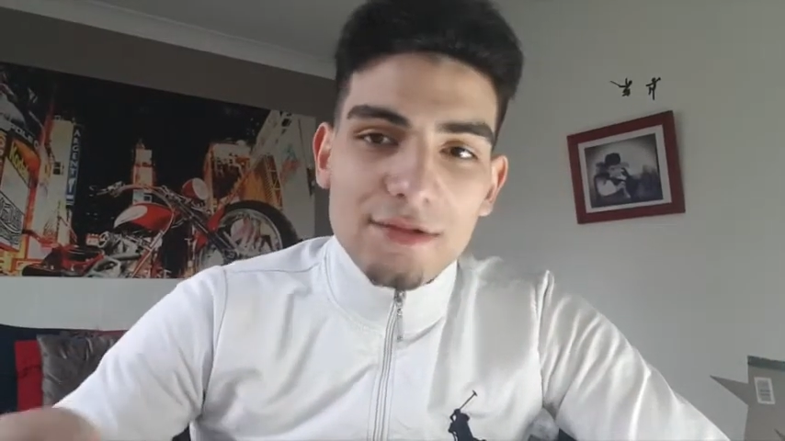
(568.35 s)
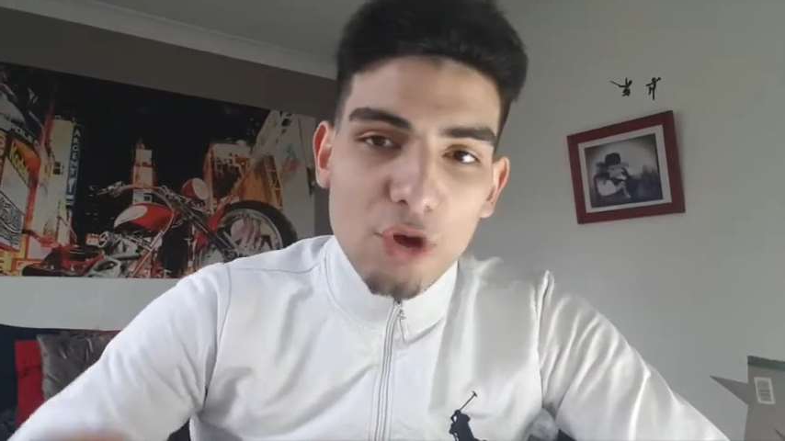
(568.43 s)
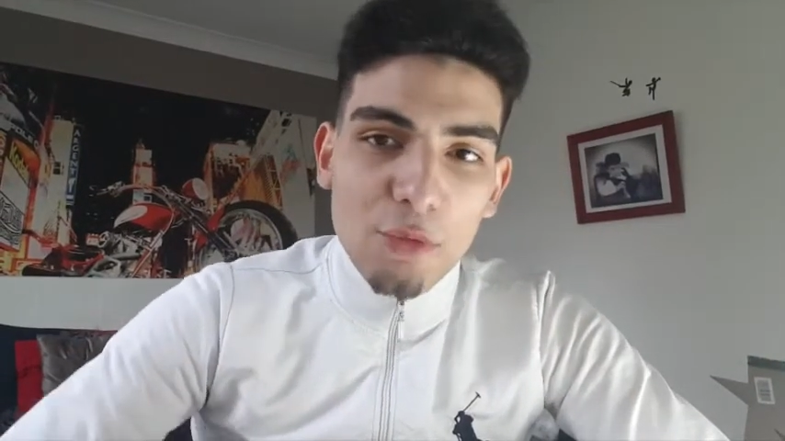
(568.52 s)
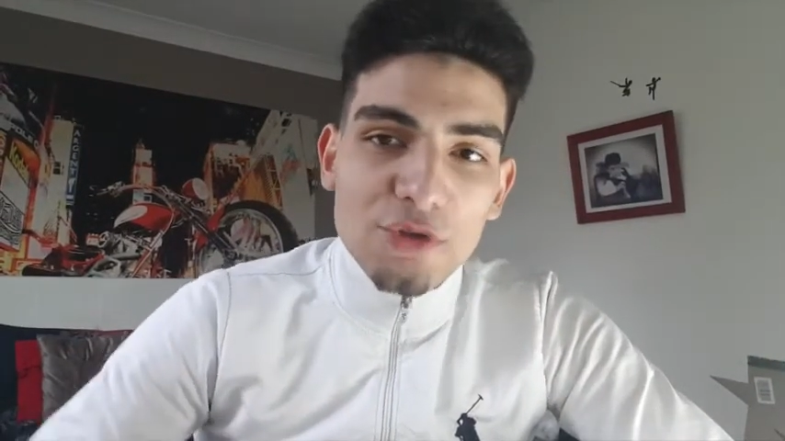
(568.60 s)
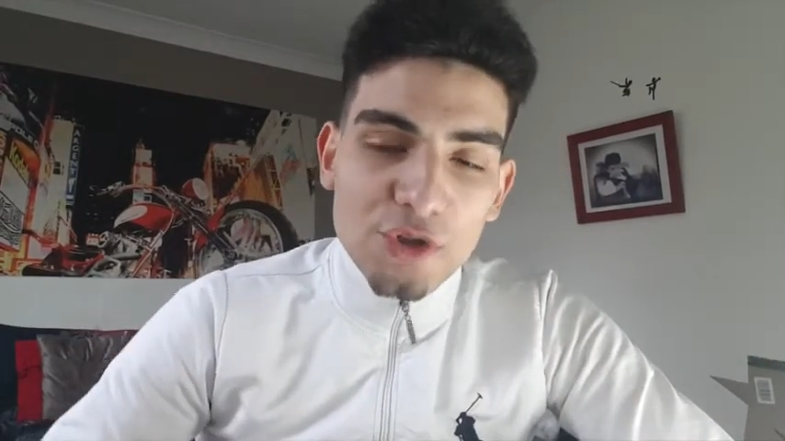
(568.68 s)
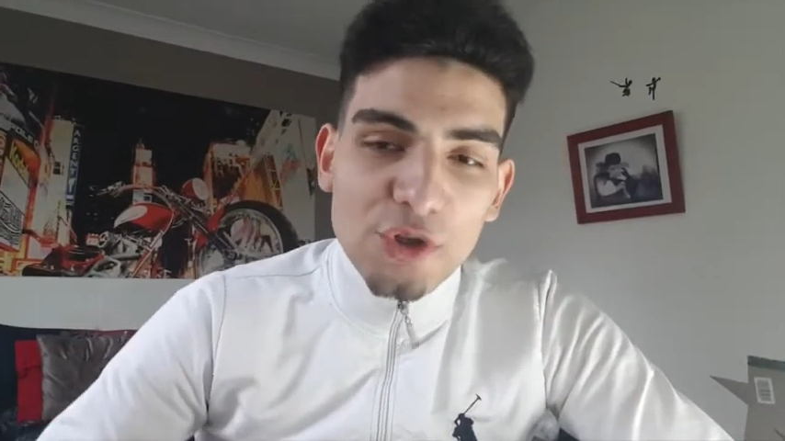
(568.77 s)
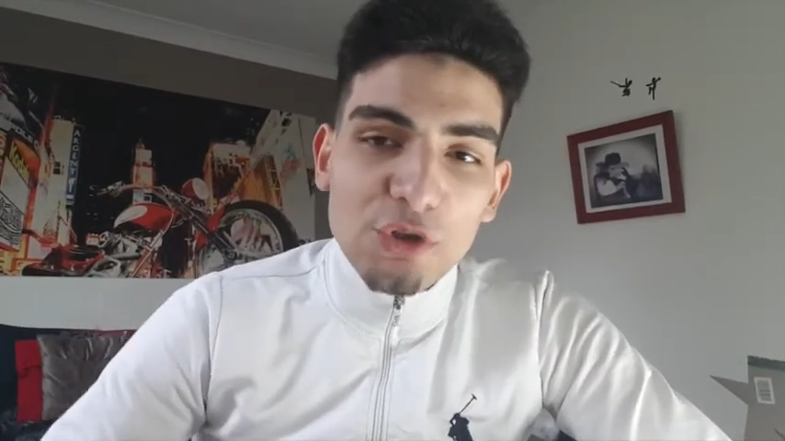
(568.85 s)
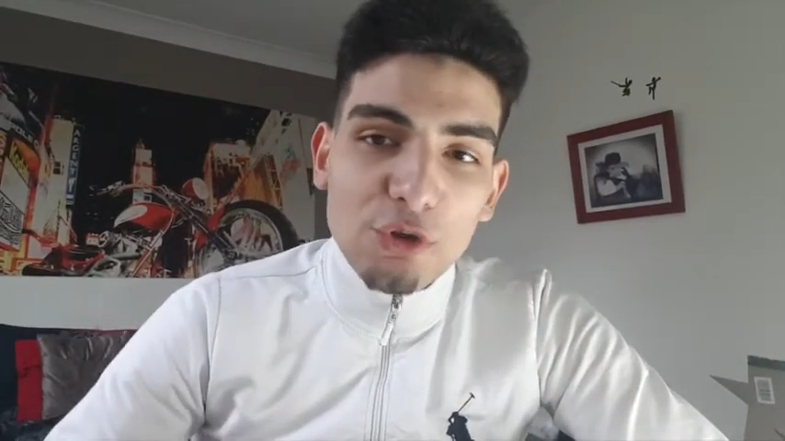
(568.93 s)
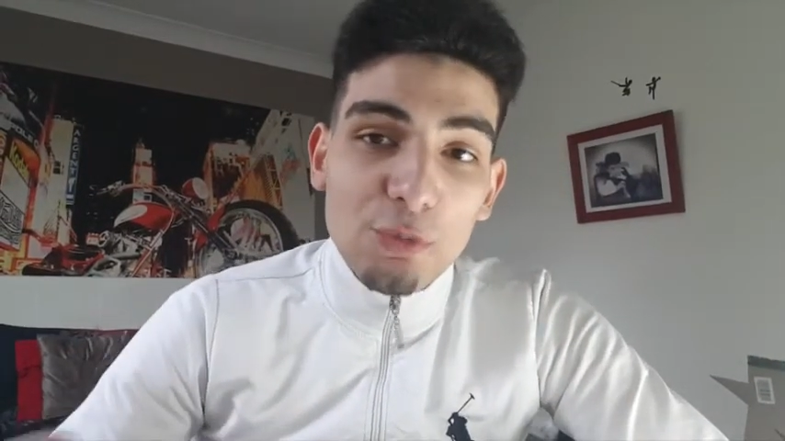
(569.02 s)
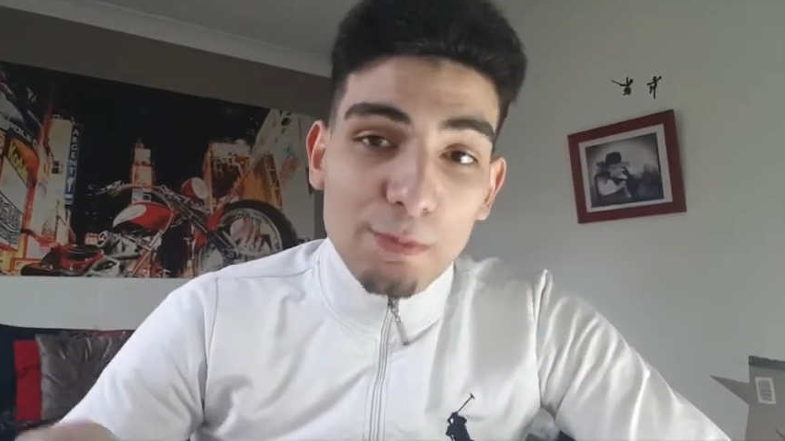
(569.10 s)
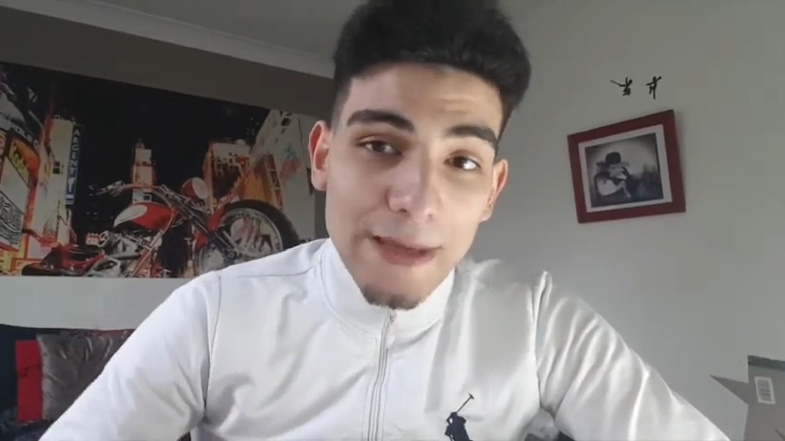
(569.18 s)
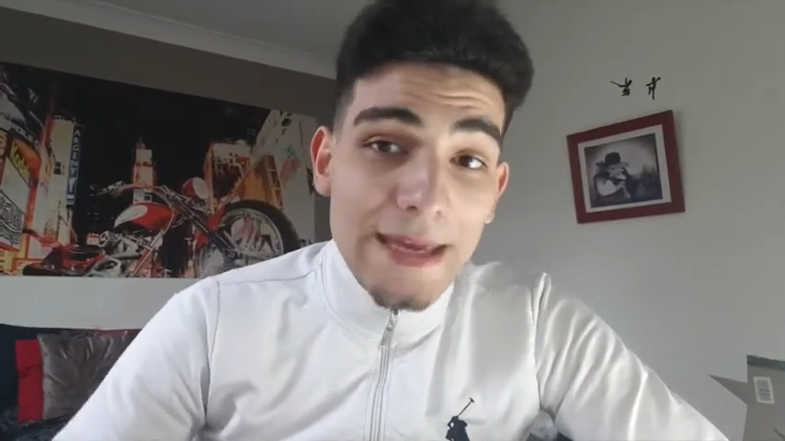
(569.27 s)
Thomas
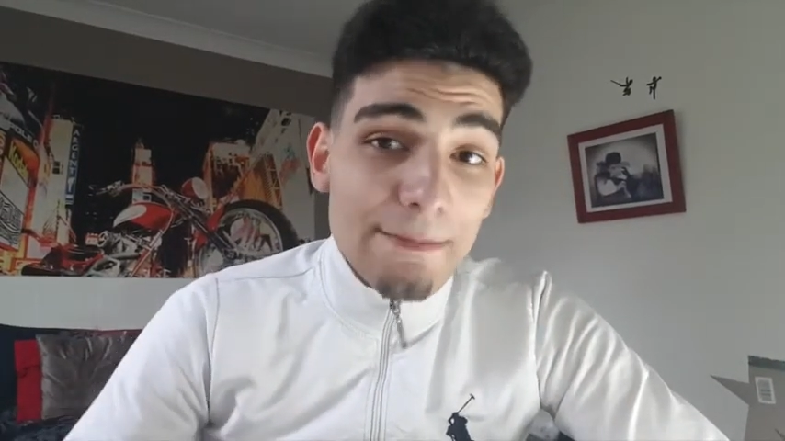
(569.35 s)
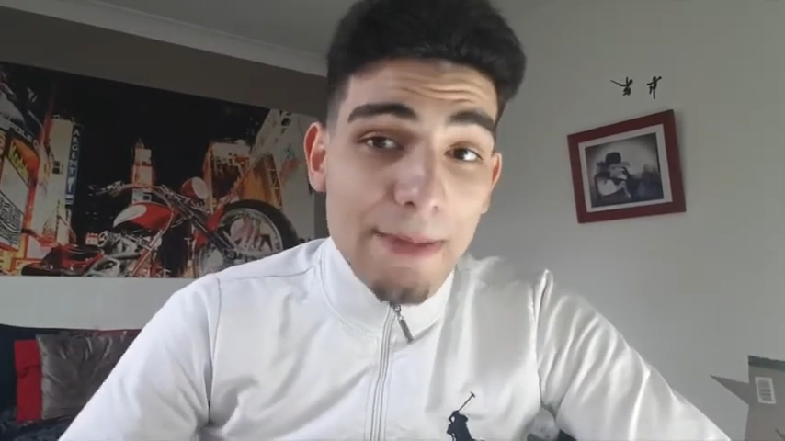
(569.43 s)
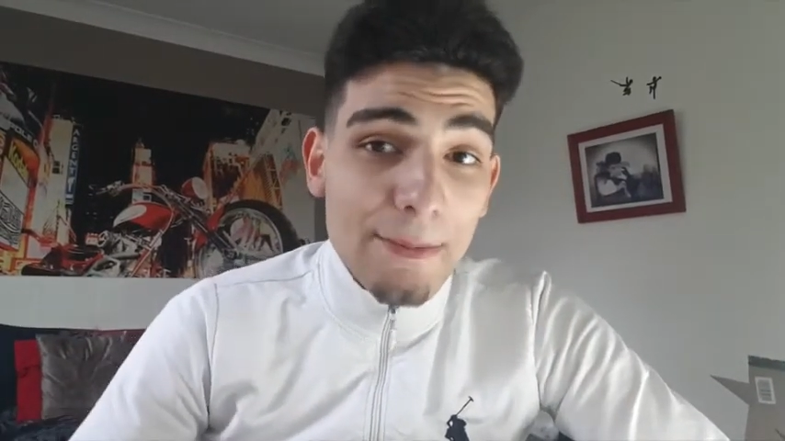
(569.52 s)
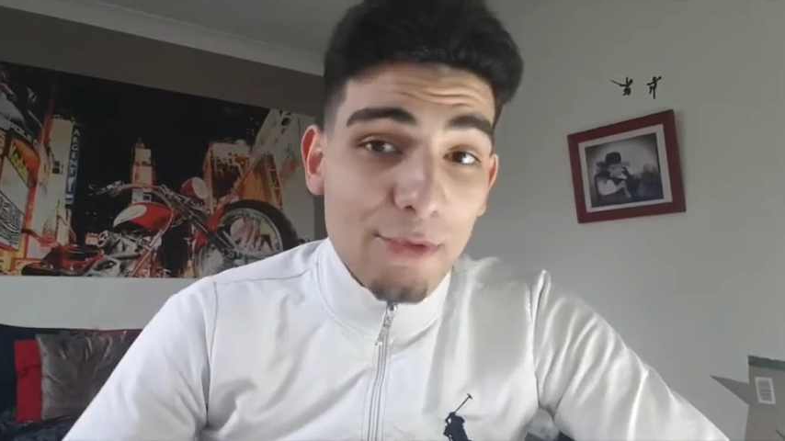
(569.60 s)
Tuchel beating Pep